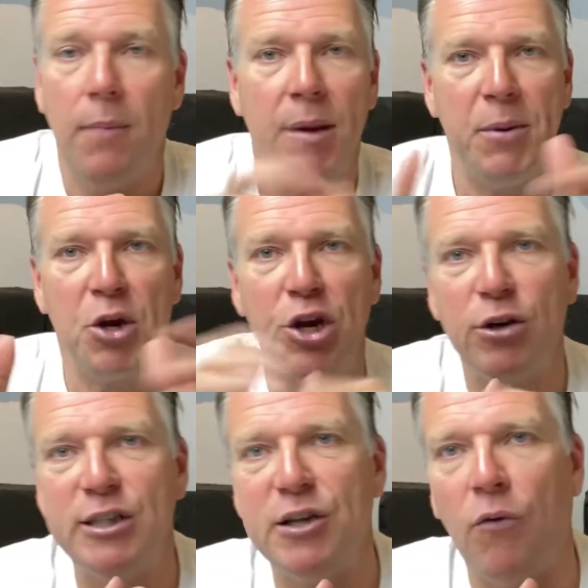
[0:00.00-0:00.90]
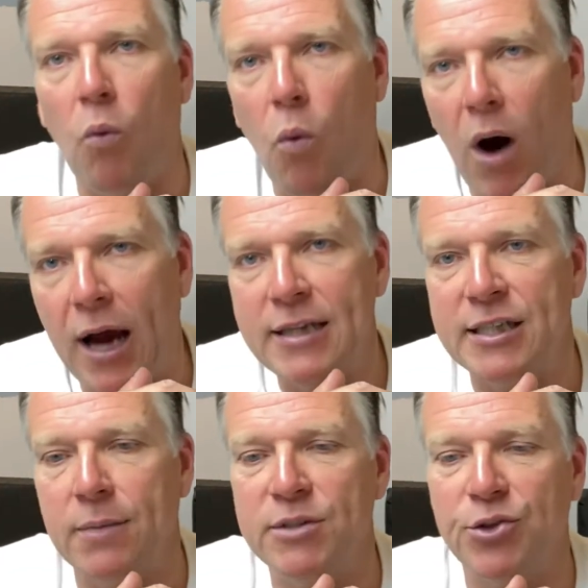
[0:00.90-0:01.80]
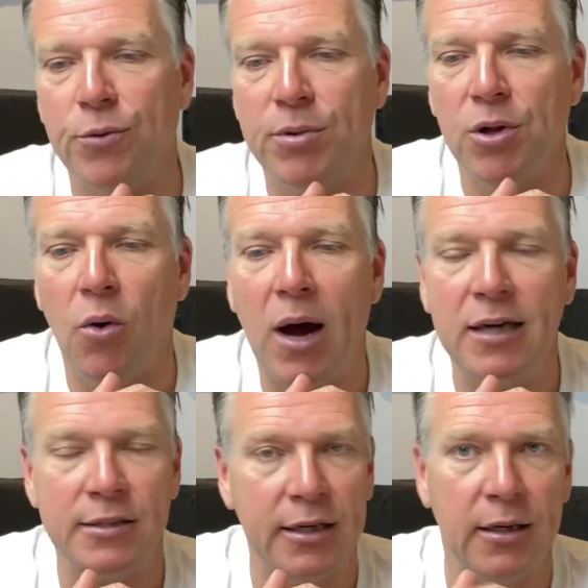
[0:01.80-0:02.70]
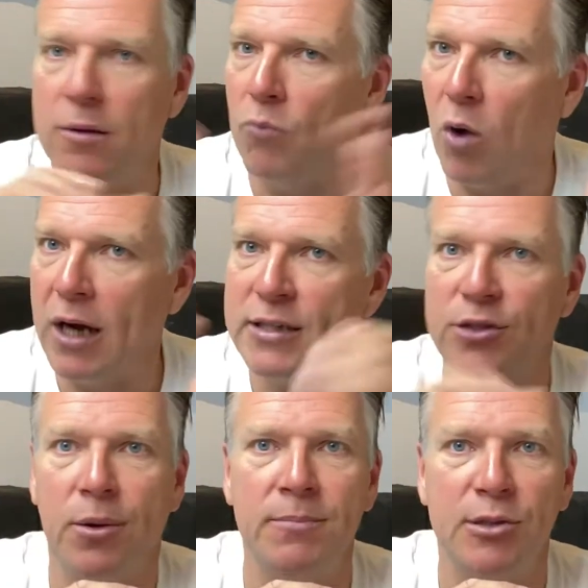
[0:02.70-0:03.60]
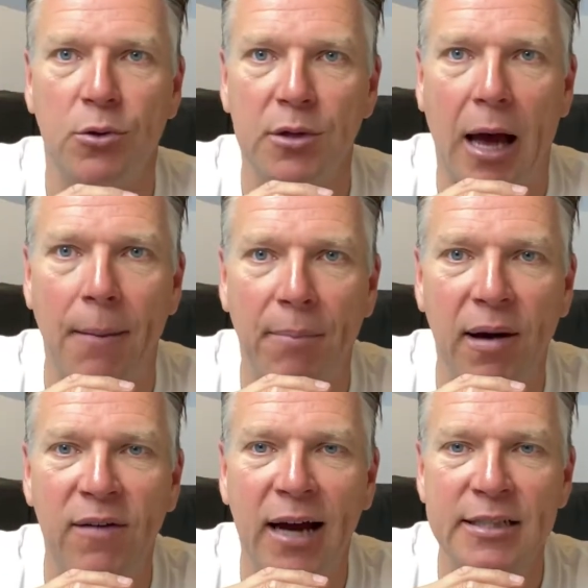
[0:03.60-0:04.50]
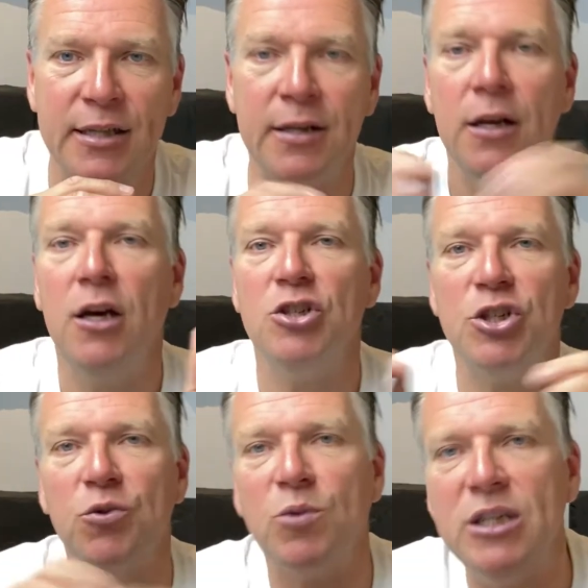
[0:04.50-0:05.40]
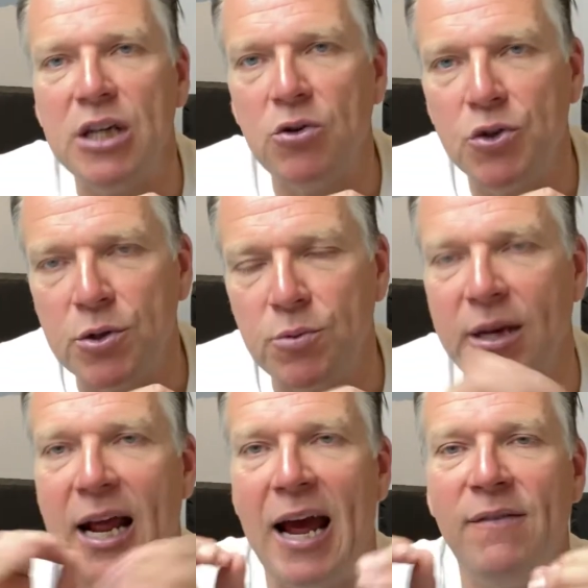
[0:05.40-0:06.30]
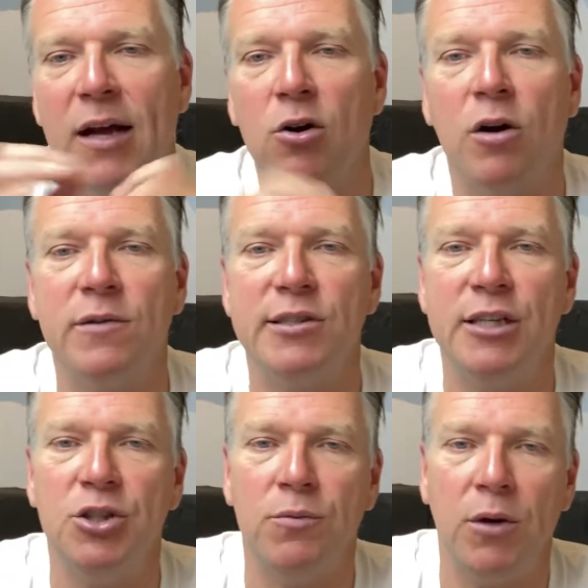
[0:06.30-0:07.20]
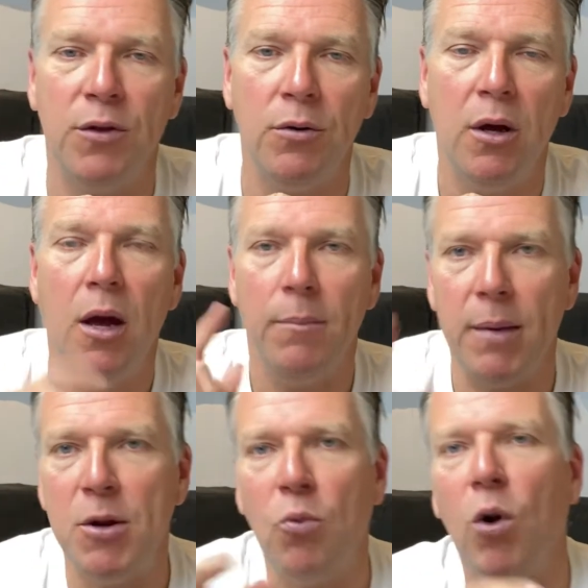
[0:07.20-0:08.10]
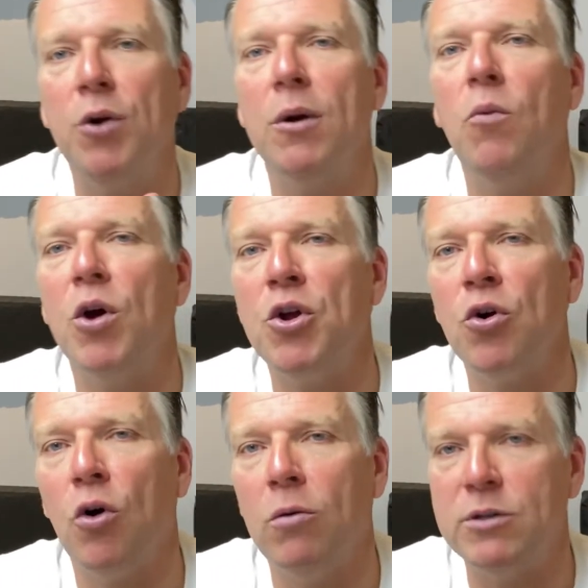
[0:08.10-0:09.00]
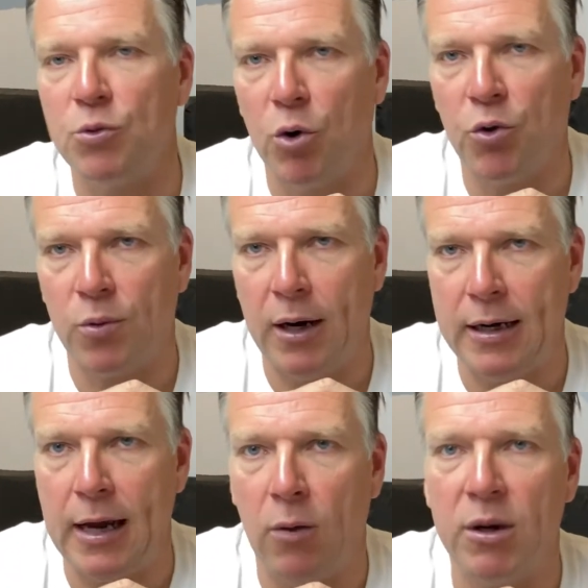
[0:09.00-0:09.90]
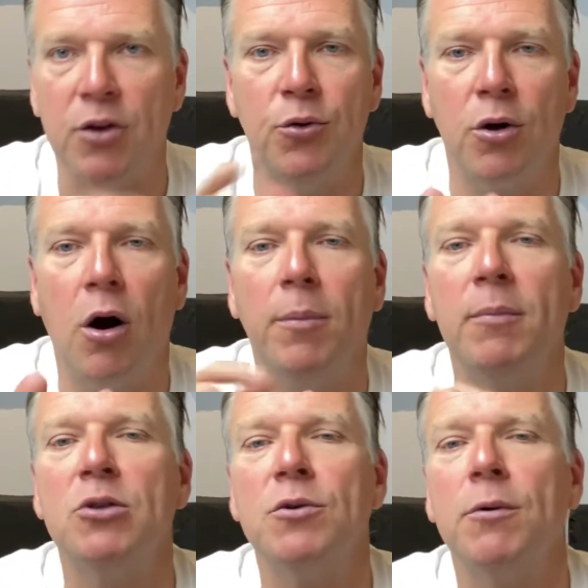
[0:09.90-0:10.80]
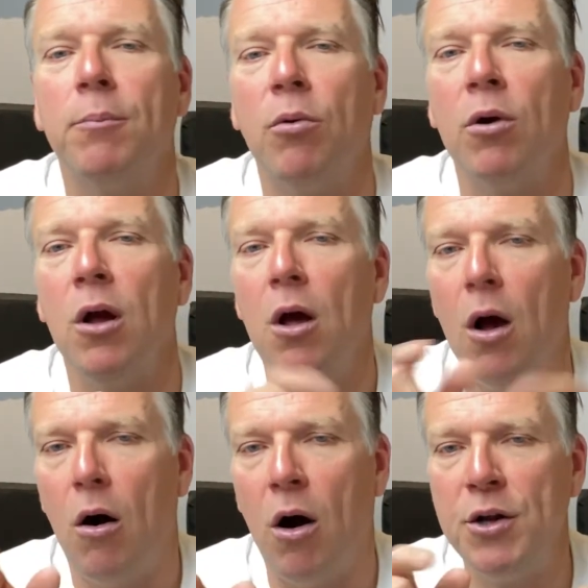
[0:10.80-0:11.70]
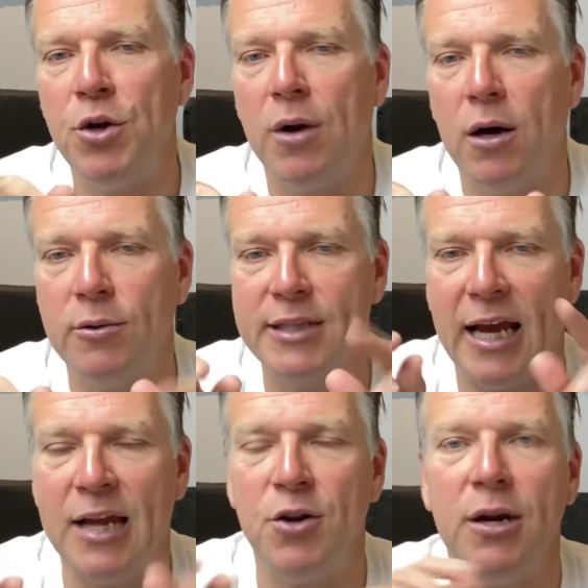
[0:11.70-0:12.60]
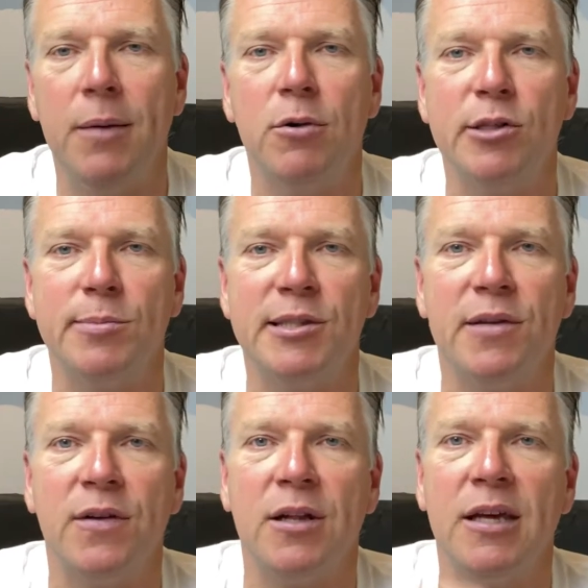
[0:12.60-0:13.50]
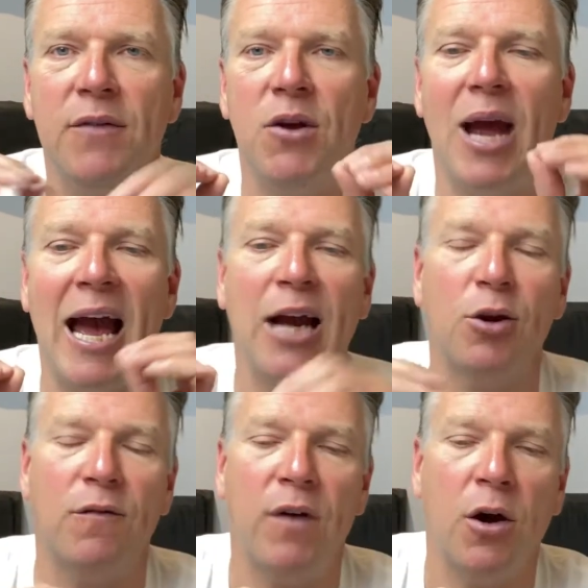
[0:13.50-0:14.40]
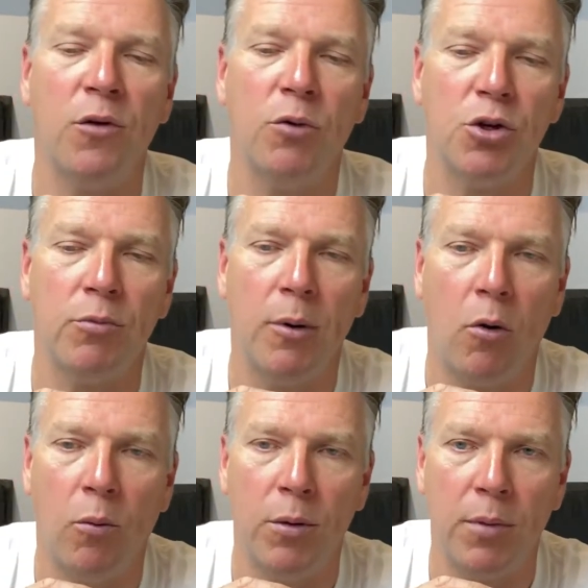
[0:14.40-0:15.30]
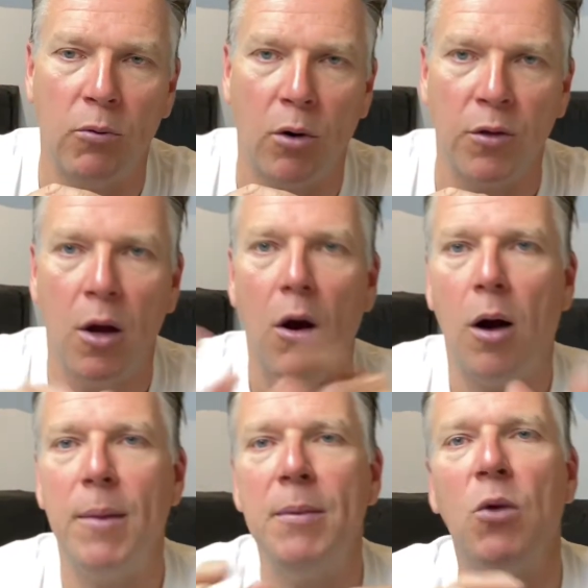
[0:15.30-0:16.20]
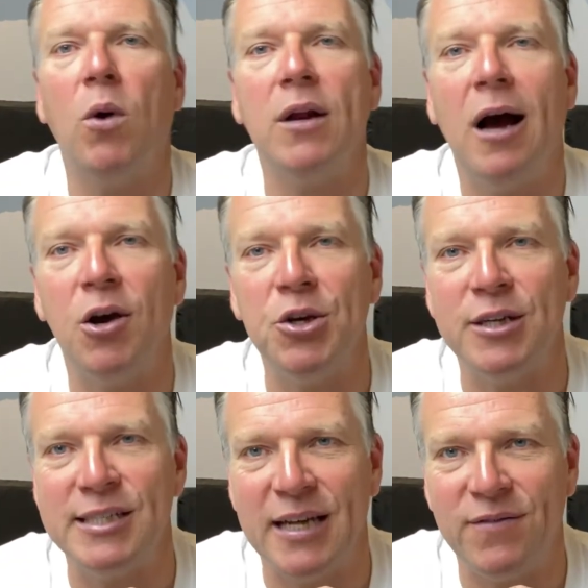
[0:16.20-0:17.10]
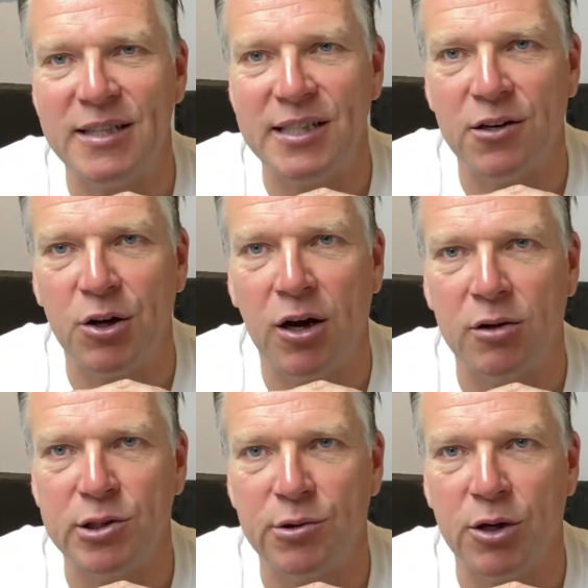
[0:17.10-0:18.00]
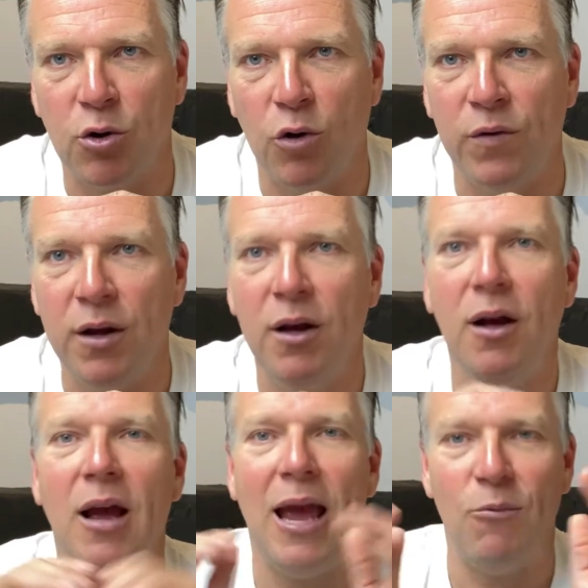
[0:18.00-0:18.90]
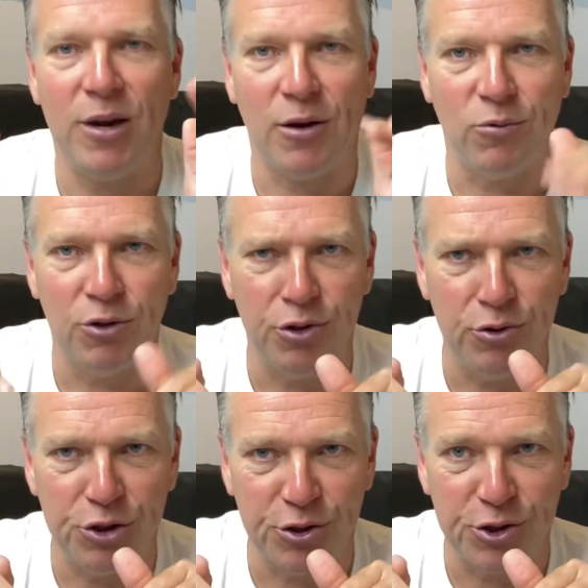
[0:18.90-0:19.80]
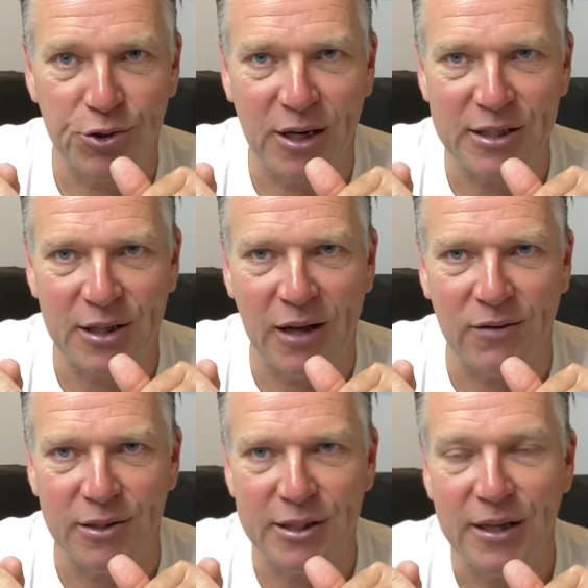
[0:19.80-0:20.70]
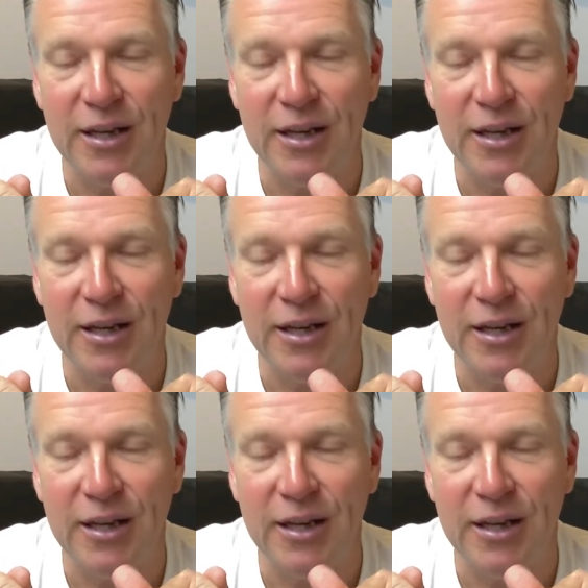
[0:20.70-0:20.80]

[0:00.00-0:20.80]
Maybe you're curious of why some sold below asking and why some sold above asking. Just reach out to us. We can have that conversation with you. Maybe you're wondering what your home is worth right now. We can do a complimentary report on your house and your neighborhood specifically, give you an accurate value of what your home would be worth. Or maybe you're wondering how you can safely sell your house during COVID and we could reduce your stress levels.